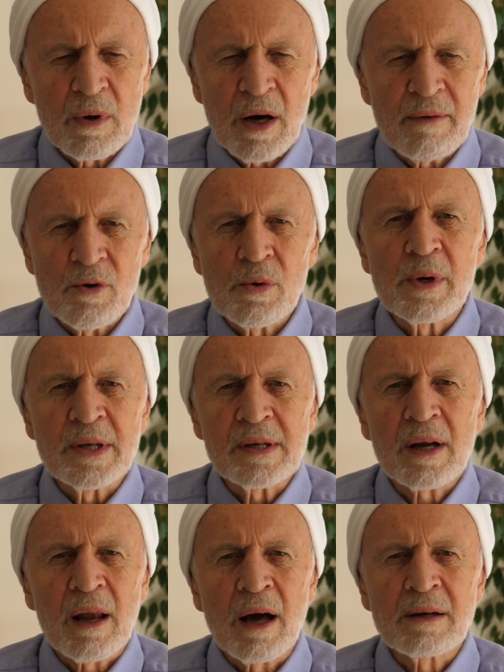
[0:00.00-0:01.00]
I've always
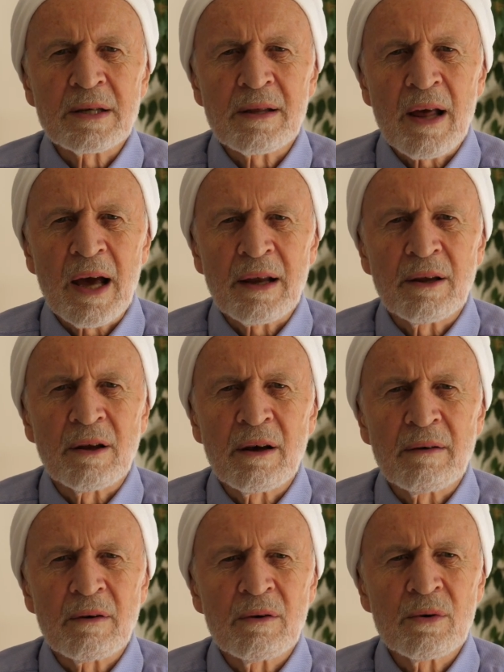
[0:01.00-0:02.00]
clung to that, and
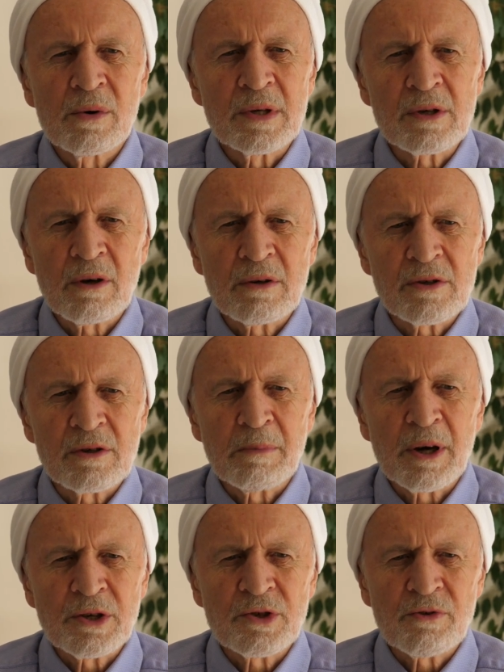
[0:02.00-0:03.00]
I've always got so
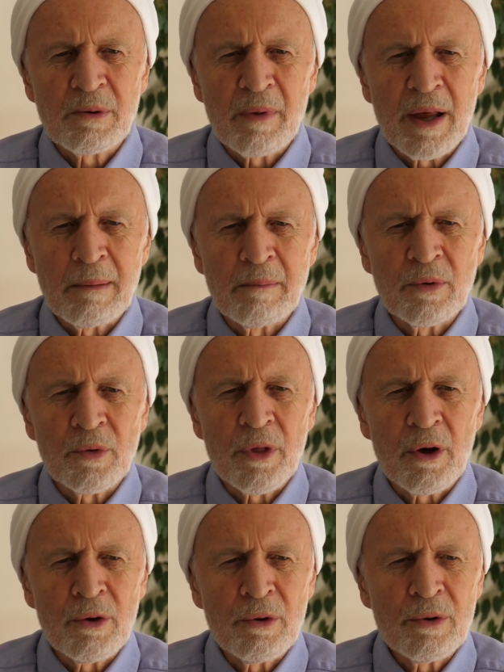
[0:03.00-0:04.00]
much from them,
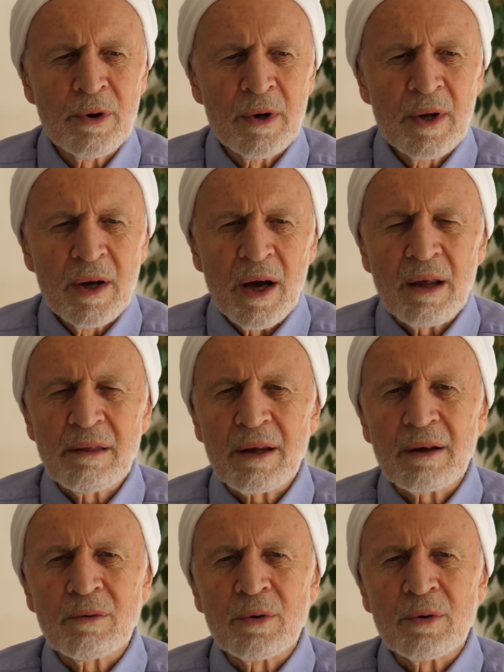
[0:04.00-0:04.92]
although I think